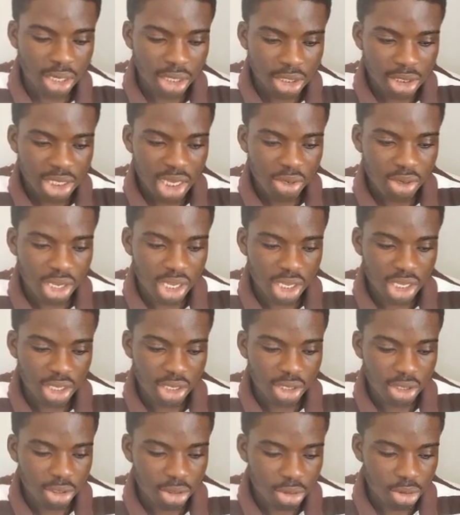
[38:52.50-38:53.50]
list that your
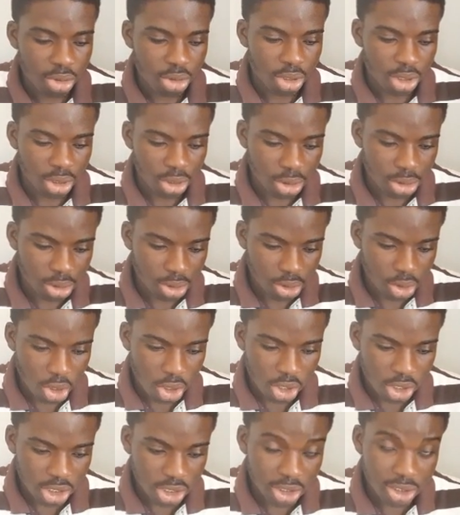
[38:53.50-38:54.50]

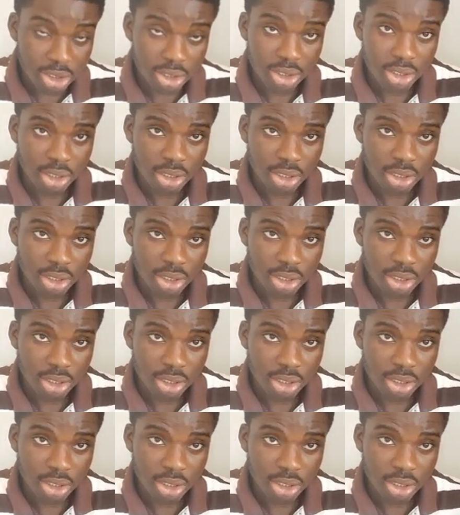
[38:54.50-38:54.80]
all this